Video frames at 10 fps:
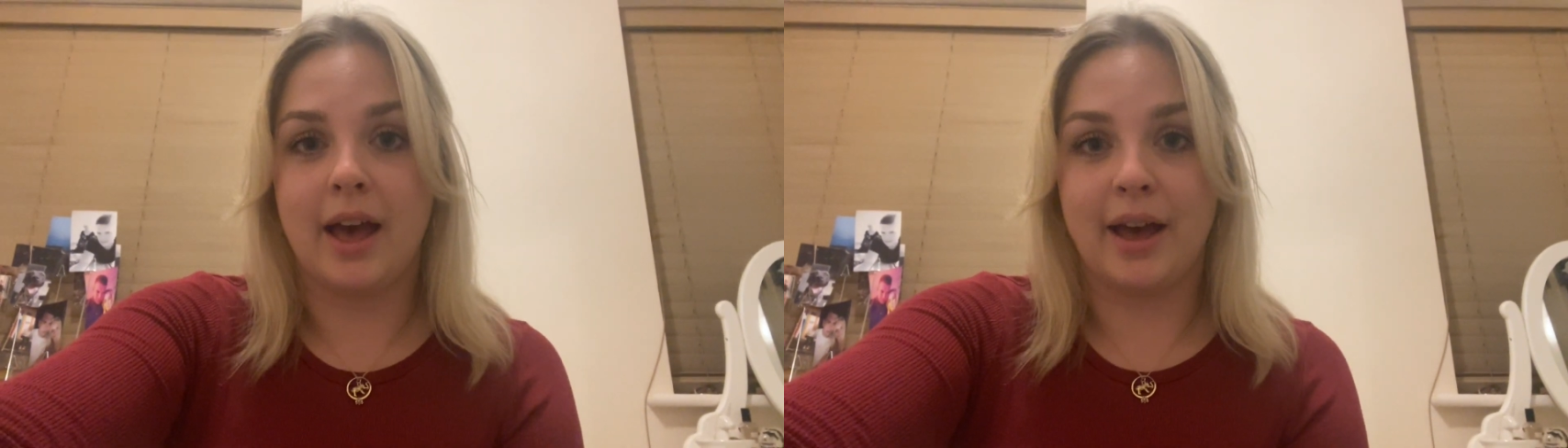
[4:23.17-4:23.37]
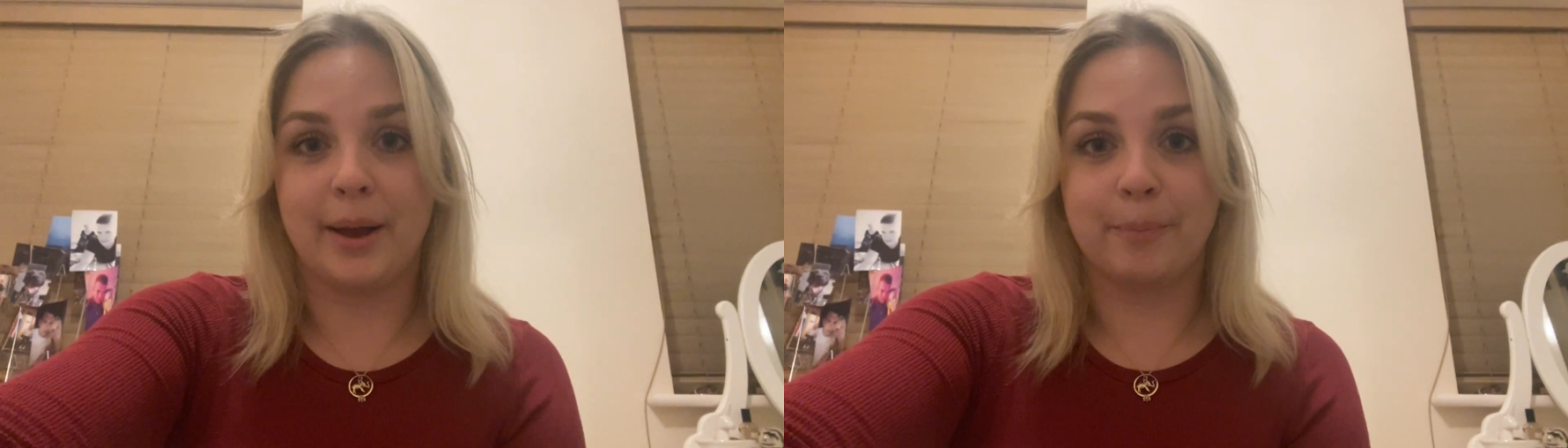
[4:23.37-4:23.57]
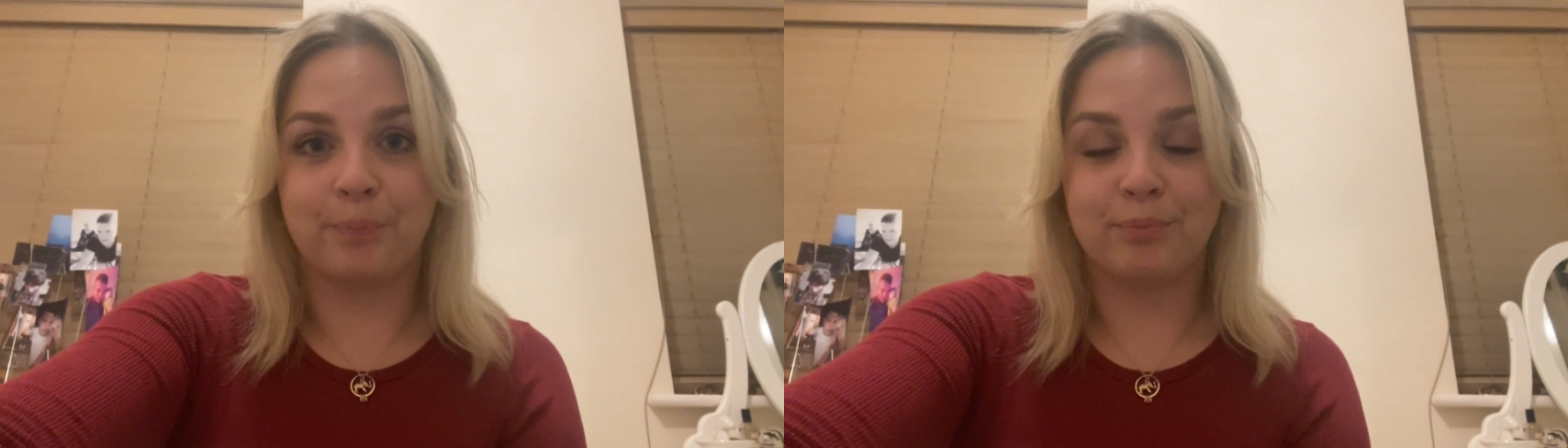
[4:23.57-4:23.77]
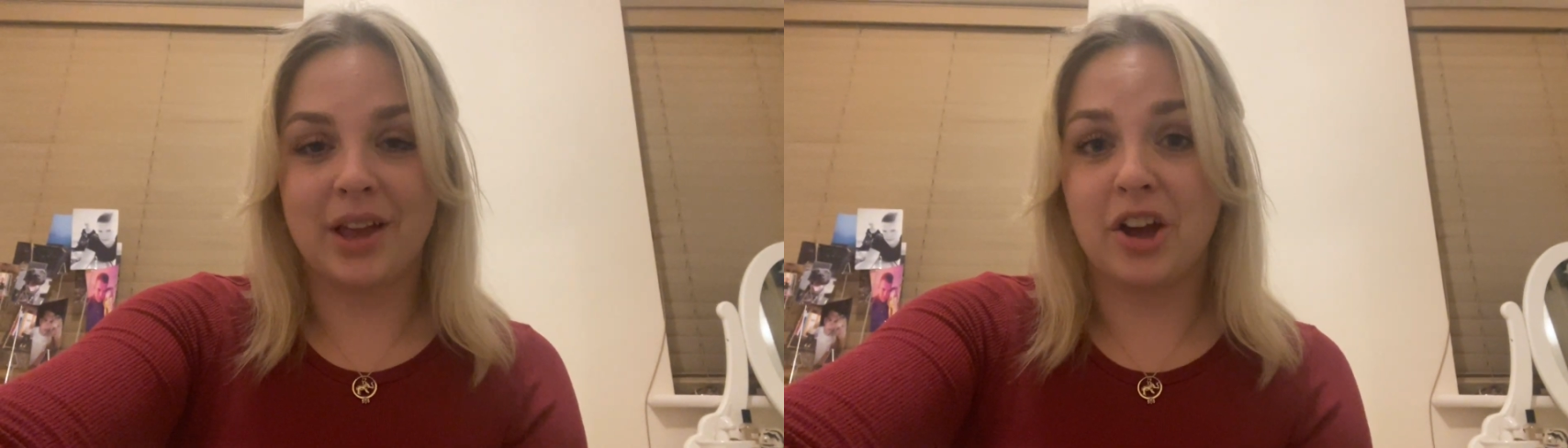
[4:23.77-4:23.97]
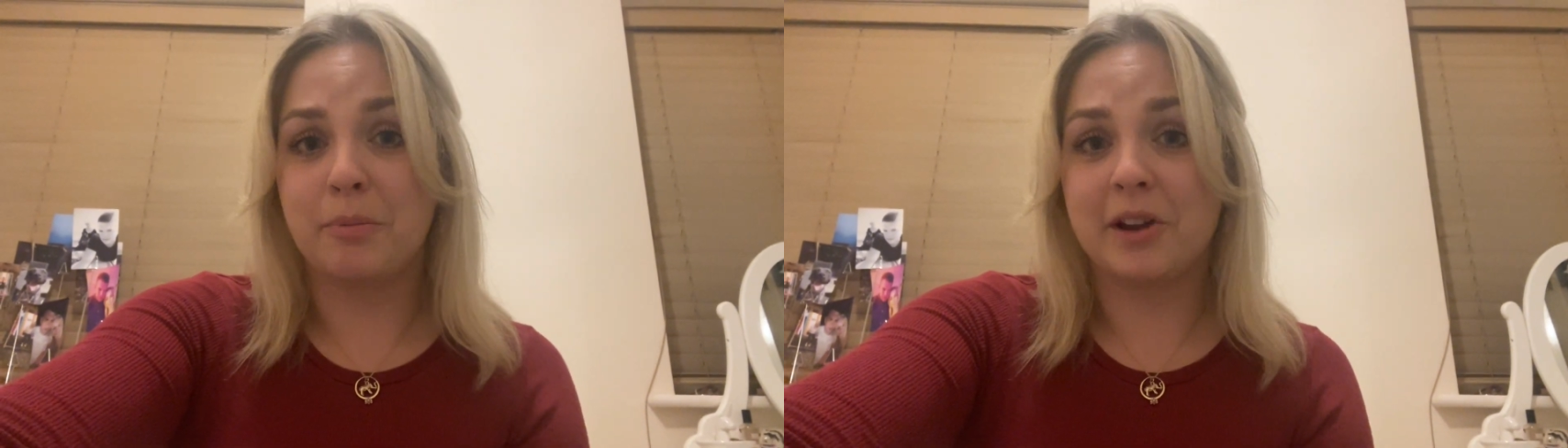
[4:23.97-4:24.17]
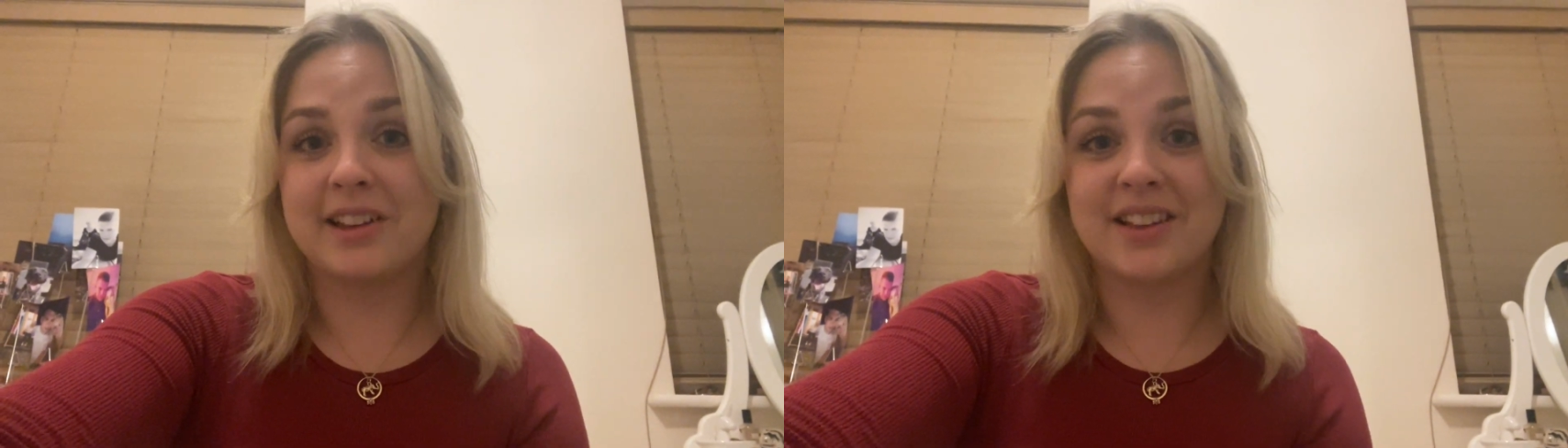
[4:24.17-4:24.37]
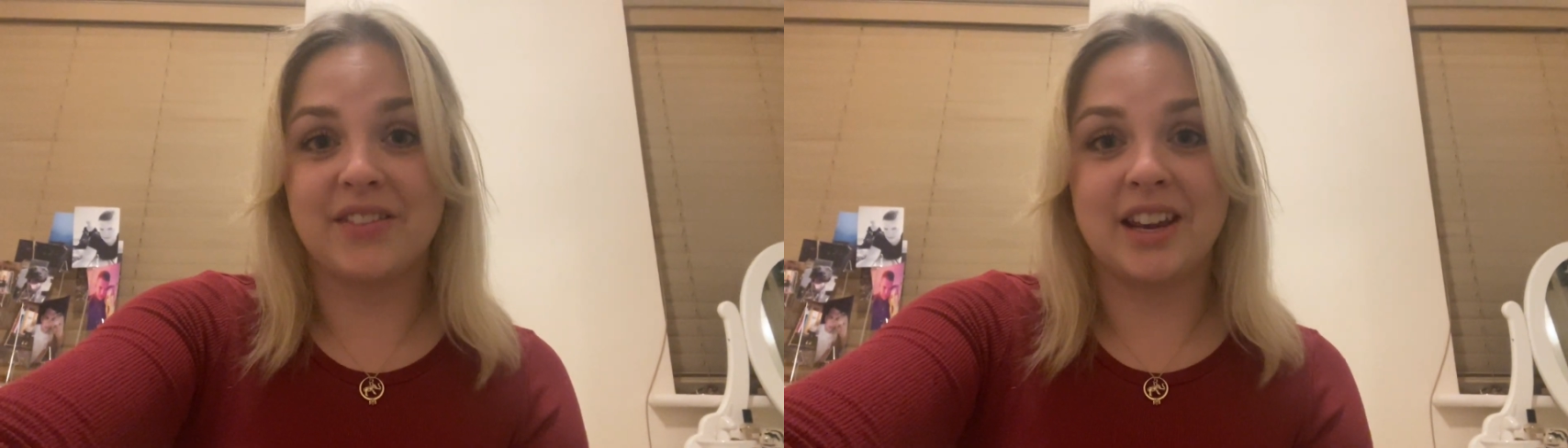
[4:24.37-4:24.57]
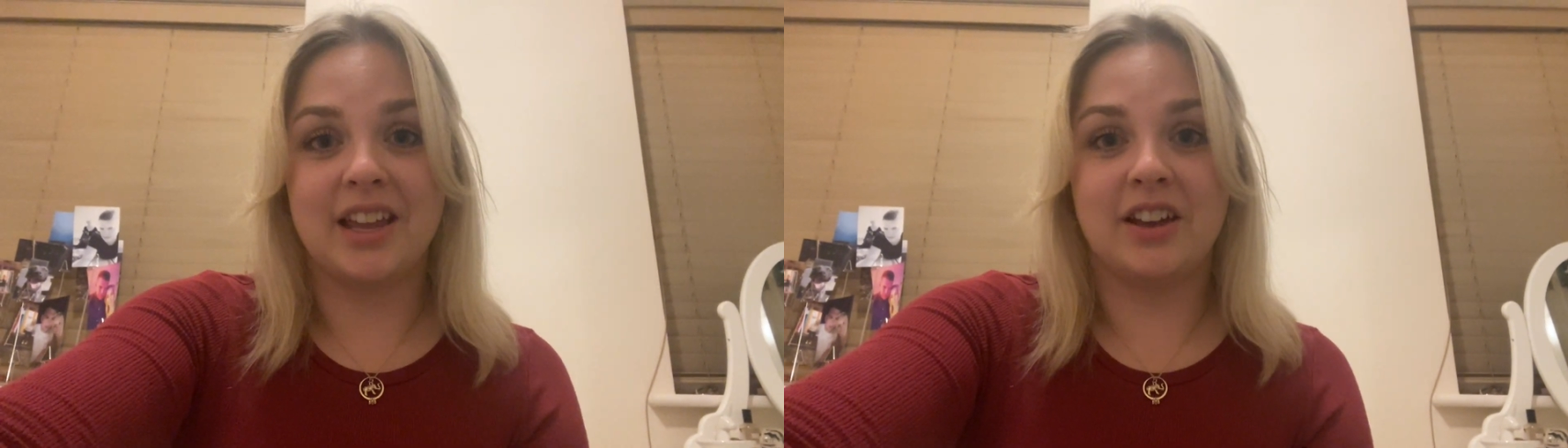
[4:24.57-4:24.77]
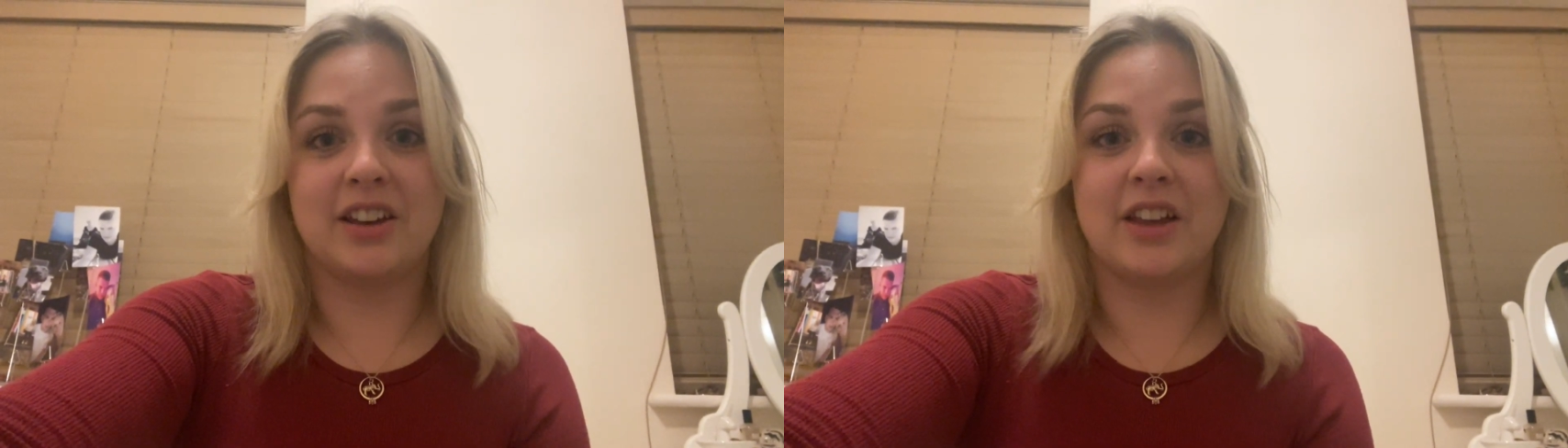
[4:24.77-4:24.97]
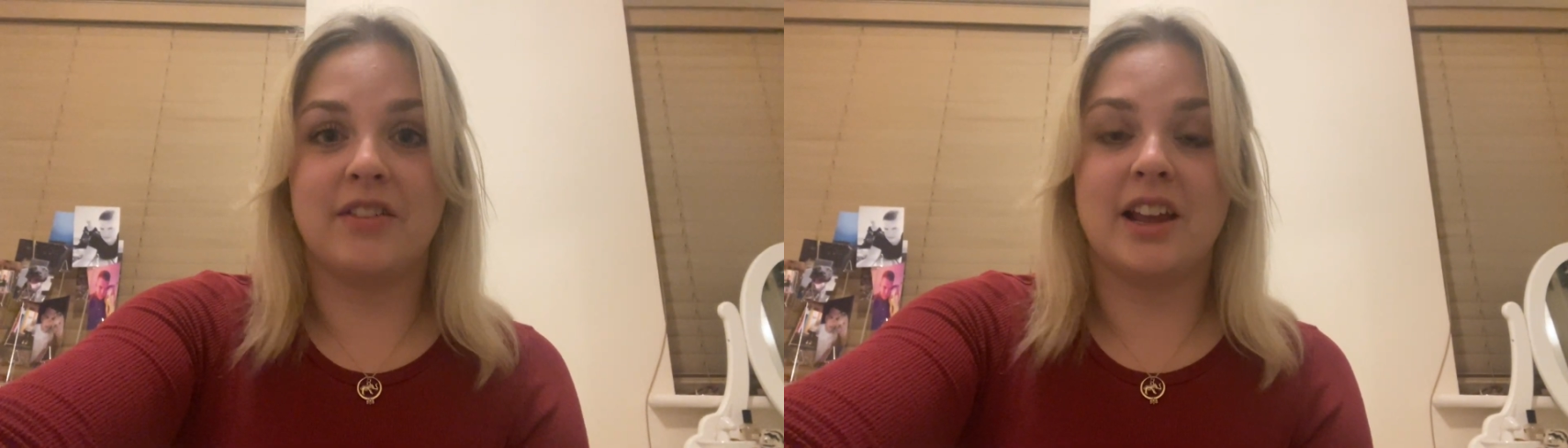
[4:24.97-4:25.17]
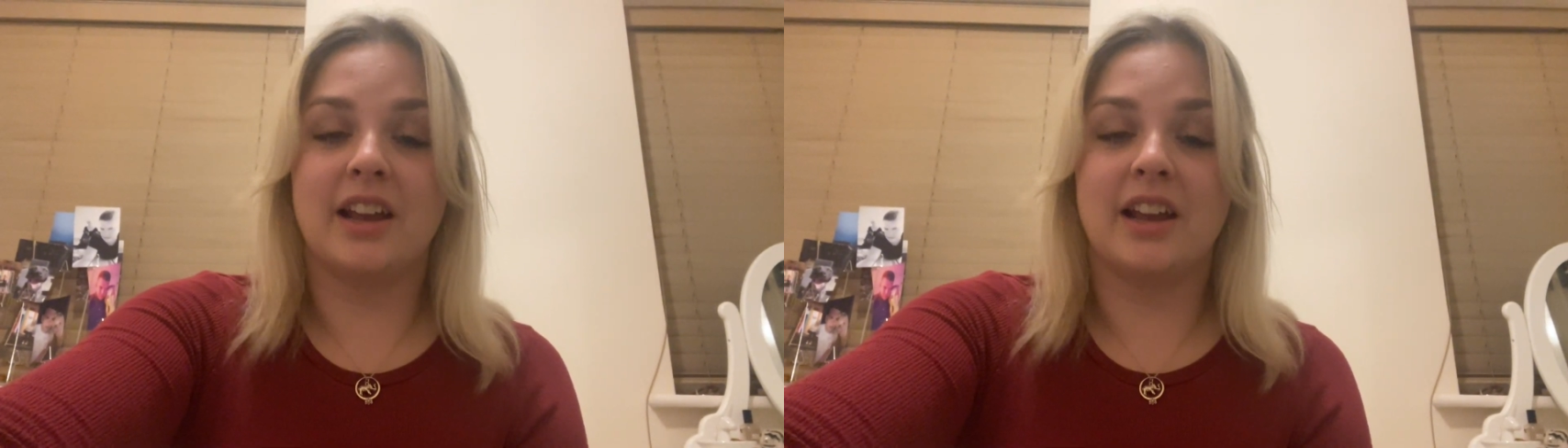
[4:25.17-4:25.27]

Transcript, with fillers: Um, but yeah, I hope you guys have a neat, good evening,